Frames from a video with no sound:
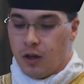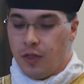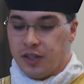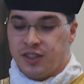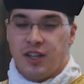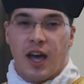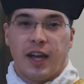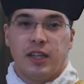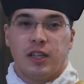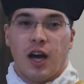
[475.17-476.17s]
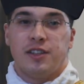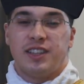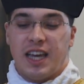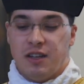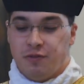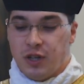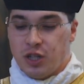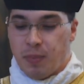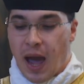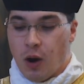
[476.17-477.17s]
thus denying God's
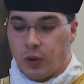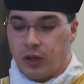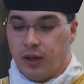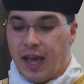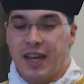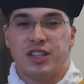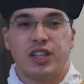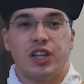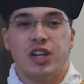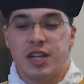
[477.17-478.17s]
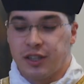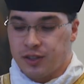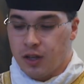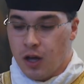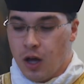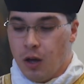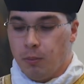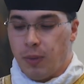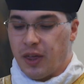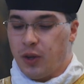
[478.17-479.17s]
infinite power and goodness
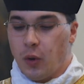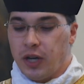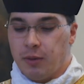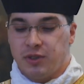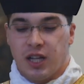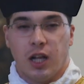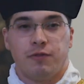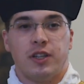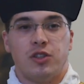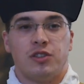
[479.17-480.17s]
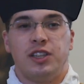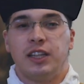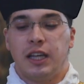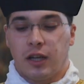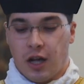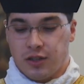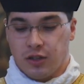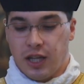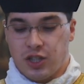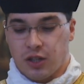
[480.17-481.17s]
by throwing himself into seeking
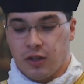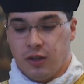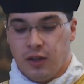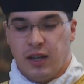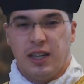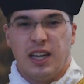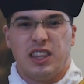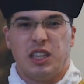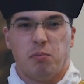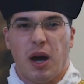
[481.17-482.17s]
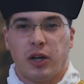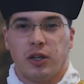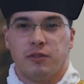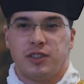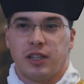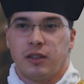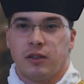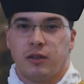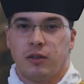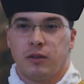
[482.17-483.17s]
consolation in the mire of sin.
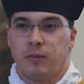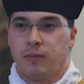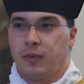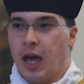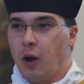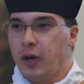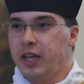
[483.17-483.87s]
How